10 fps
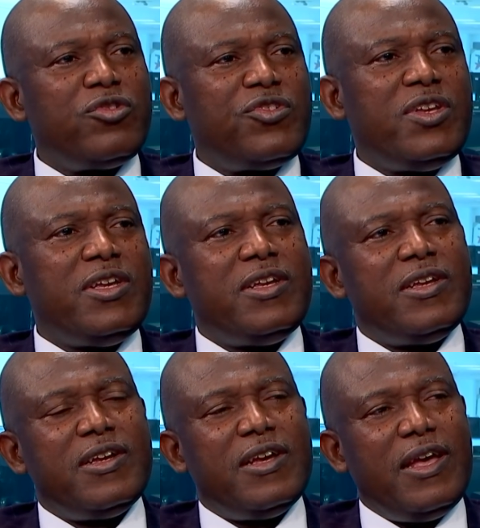
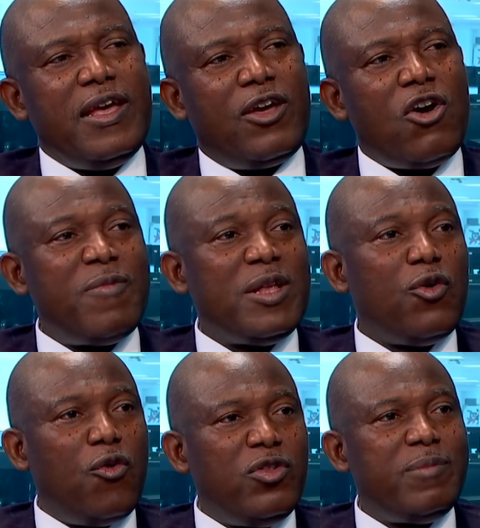see a
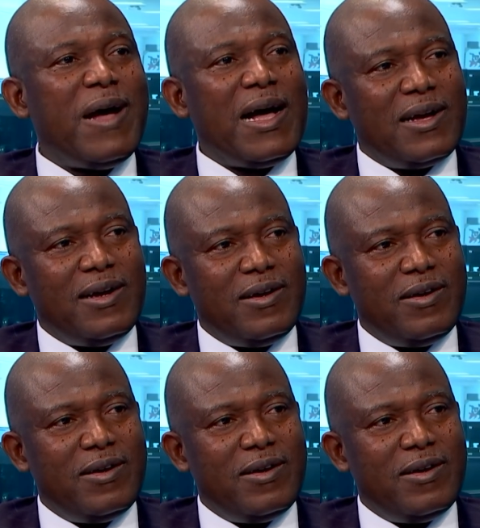government-owned bank